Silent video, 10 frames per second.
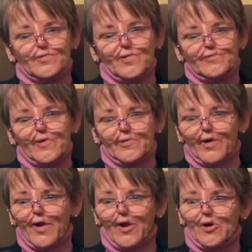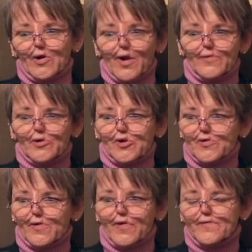When we were getting our life
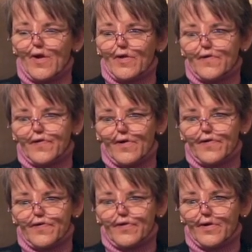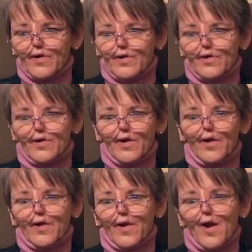insurance policies,
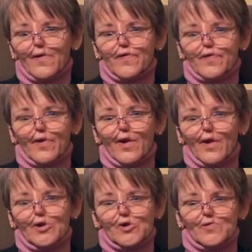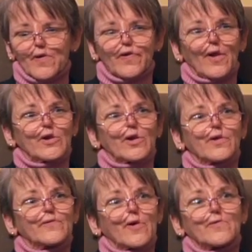he had asked the insurance
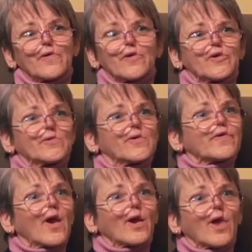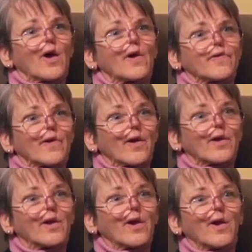agent if there was a suicide clause in it.
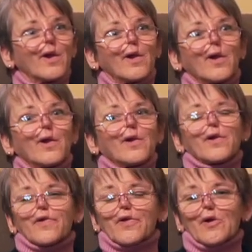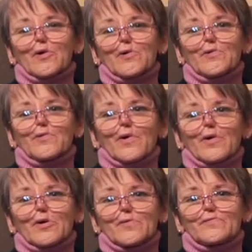So,
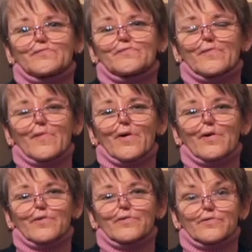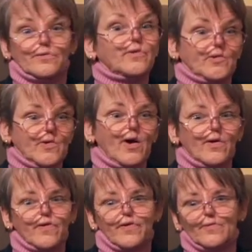and there
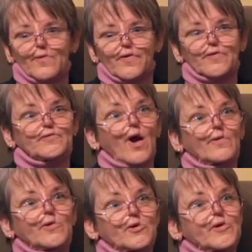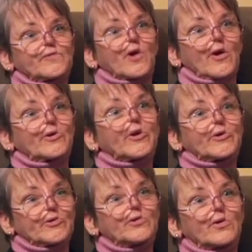was. It was 5 years prior
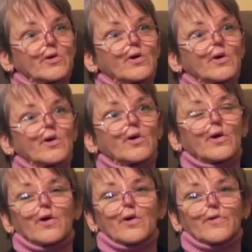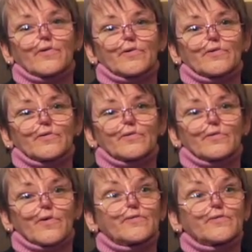to. And the